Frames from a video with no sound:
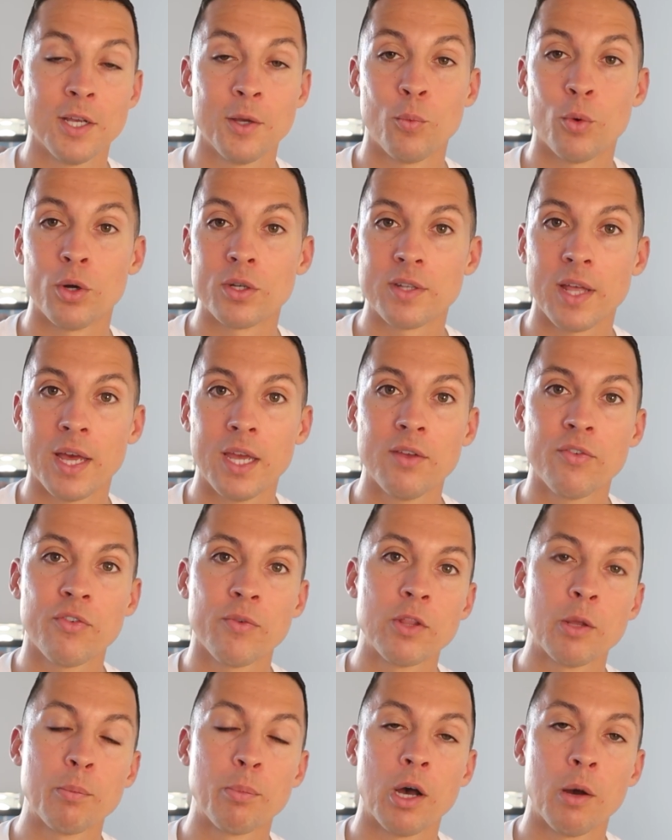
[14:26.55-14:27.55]
What Dave
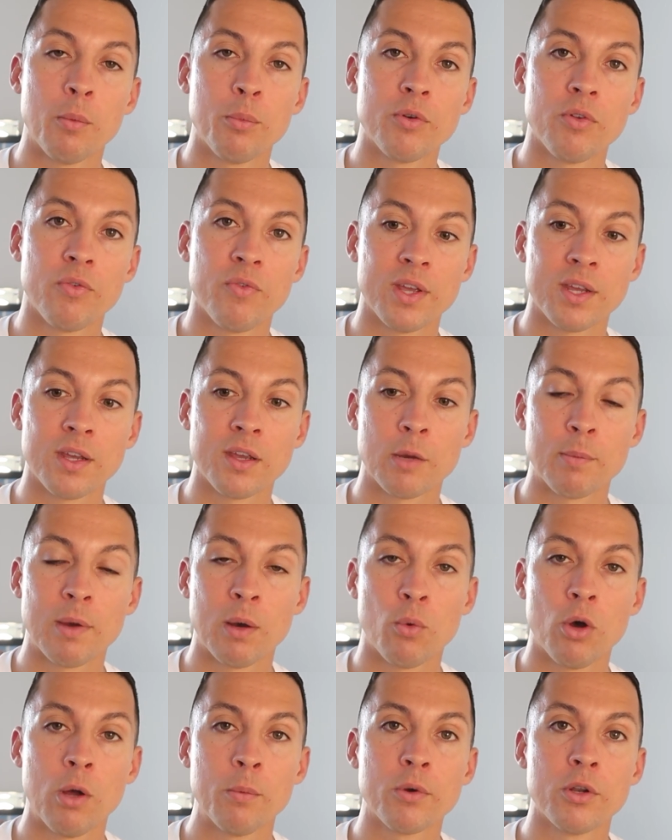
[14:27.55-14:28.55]
from the pub would think
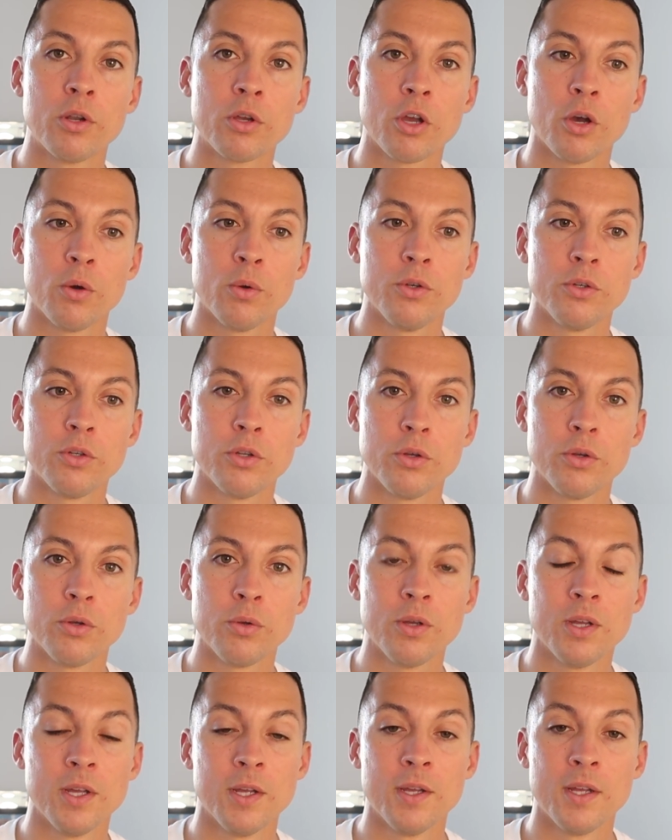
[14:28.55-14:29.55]
about what I'm going to go and
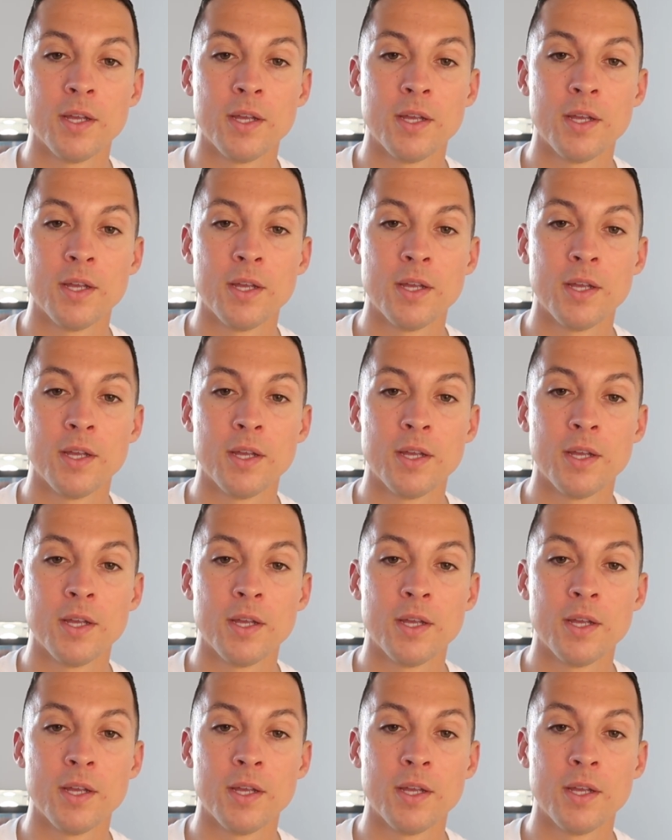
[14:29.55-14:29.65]
do?